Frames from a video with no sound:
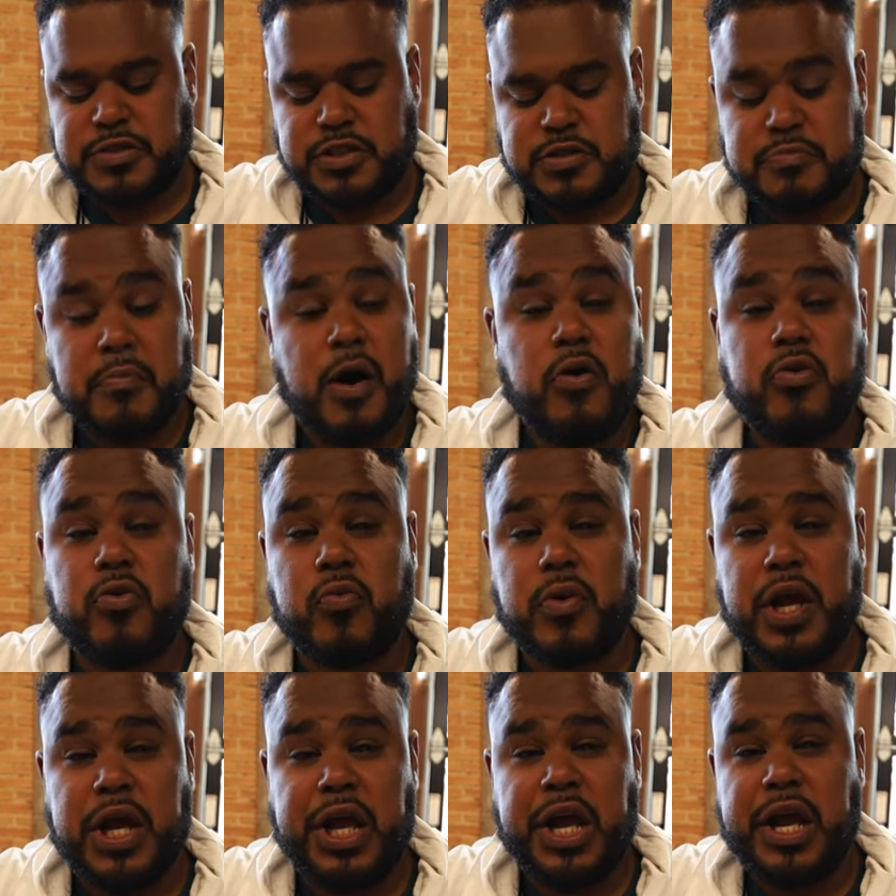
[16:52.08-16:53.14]
Smoke
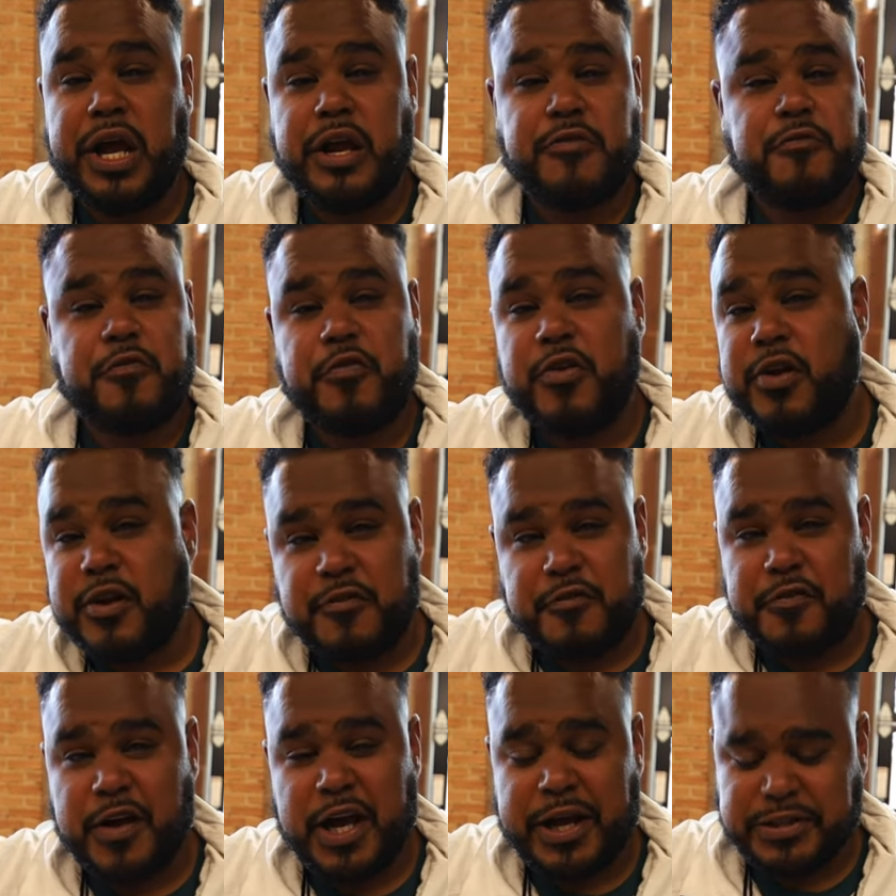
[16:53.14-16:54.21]
ring in full
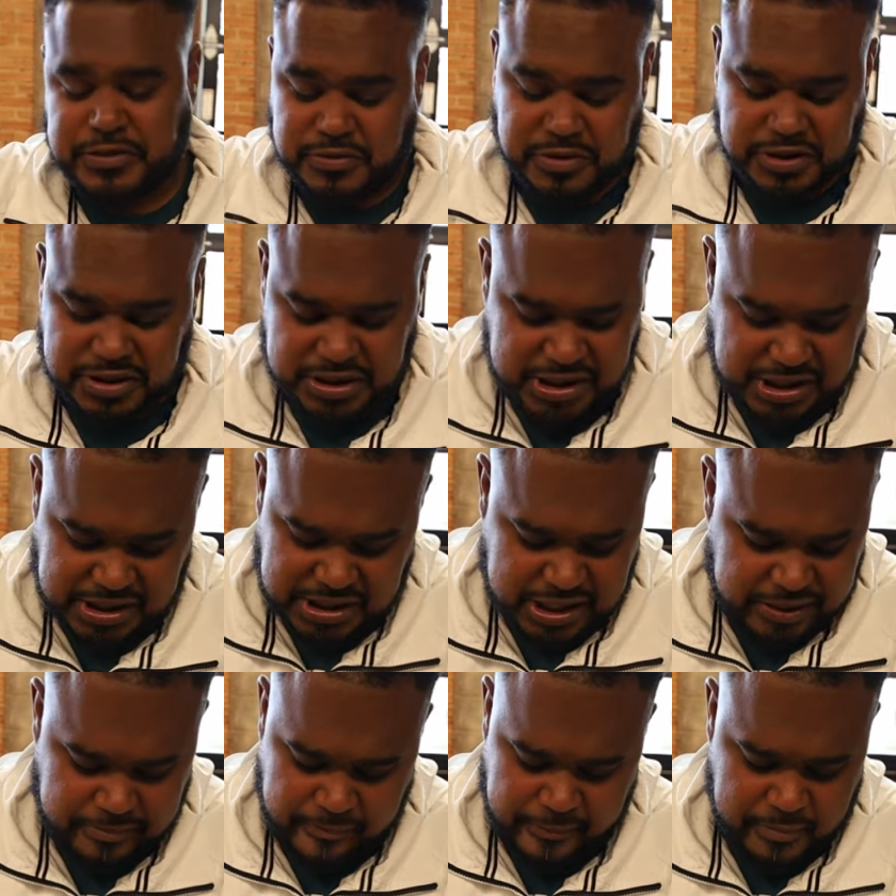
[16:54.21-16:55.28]
effect. You can see it's
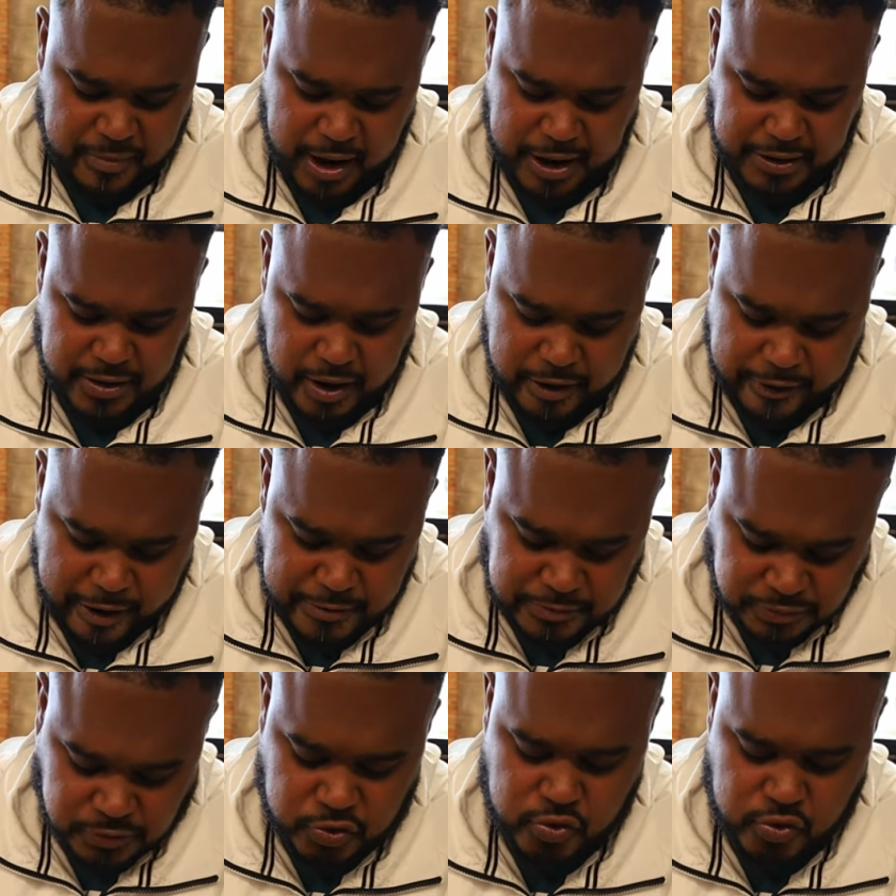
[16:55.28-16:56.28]
hitting, my God.